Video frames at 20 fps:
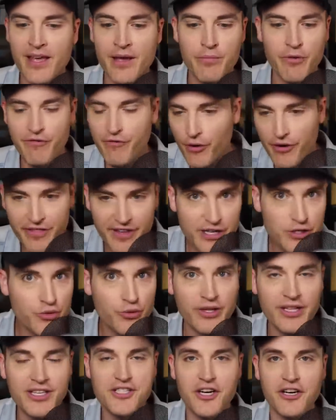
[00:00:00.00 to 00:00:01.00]
before things
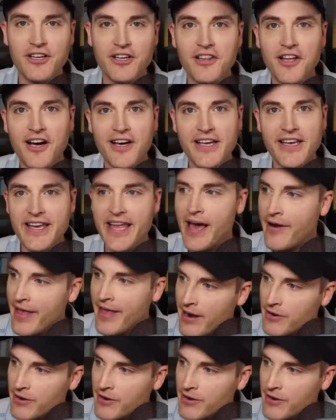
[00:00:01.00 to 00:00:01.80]
really started locking down.